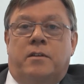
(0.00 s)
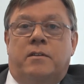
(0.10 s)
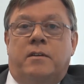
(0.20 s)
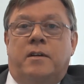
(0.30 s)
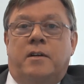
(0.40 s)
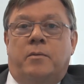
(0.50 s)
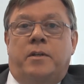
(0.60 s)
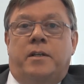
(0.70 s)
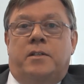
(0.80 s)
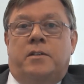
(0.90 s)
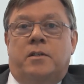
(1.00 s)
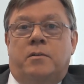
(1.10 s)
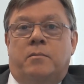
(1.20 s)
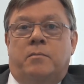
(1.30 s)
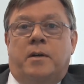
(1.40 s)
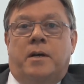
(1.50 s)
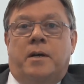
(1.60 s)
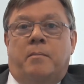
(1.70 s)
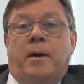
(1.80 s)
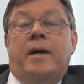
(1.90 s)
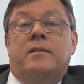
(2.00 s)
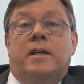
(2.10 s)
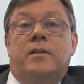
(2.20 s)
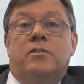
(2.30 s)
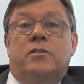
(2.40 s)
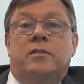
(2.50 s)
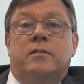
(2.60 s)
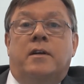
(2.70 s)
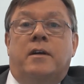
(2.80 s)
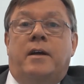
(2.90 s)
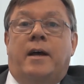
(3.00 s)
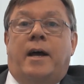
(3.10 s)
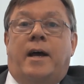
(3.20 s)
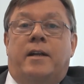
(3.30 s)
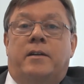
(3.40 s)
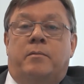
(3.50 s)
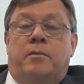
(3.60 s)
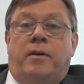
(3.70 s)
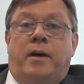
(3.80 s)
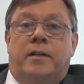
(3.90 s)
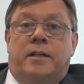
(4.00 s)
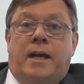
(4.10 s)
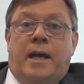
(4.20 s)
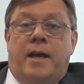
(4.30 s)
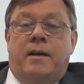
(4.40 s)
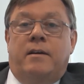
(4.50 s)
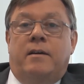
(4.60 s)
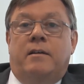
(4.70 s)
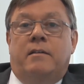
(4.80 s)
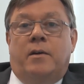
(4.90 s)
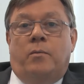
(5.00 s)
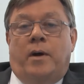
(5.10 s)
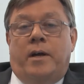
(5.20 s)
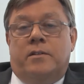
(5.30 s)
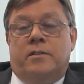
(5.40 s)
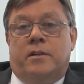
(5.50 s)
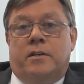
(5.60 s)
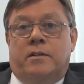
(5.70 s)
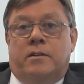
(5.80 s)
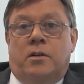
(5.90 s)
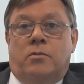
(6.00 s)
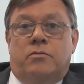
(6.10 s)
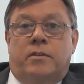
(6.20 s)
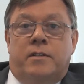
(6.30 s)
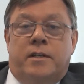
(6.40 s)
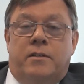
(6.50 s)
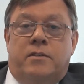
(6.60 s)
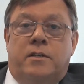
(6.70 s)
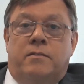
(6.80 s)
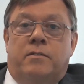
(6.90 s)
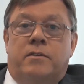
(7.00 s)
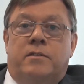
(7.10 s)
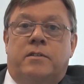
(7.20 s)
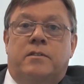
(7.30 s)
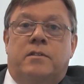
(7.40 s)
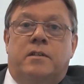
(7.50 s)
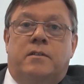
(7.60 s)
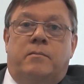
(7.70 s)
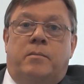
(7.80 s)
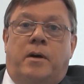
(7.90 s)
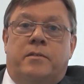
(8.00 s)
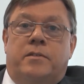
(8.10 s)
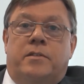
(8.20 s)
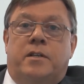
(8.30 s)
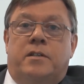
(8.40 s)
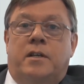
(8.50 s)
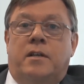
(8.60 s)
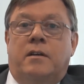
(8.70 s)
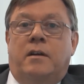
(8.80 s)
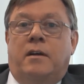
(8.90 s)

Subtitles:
on. We need to pay attention and provide care in ways that are culturally sensitive, for instance, in different parts of the city.